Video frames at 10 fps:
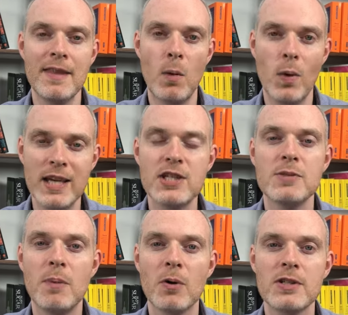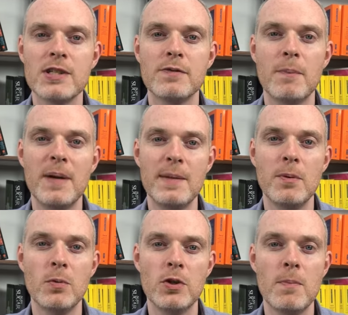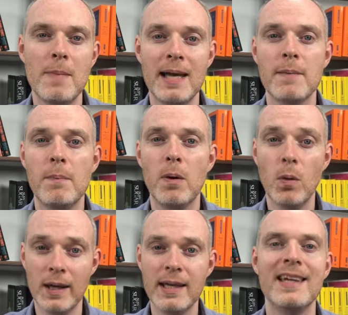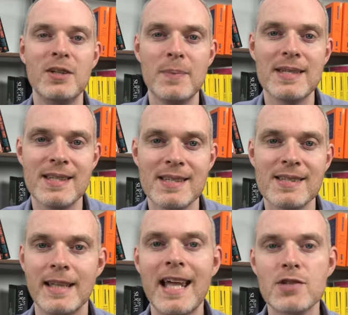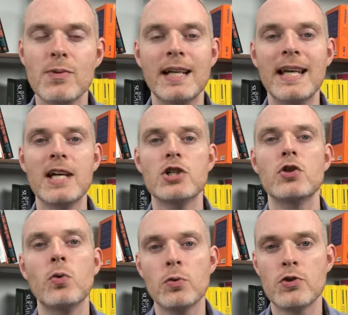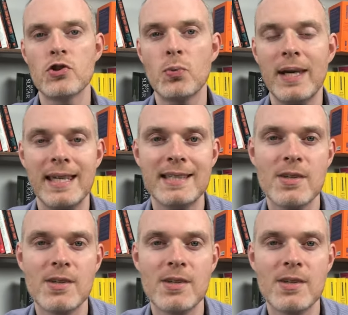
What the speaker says: That wages box is for people you may employ in your business. And that's really it, short and sweet.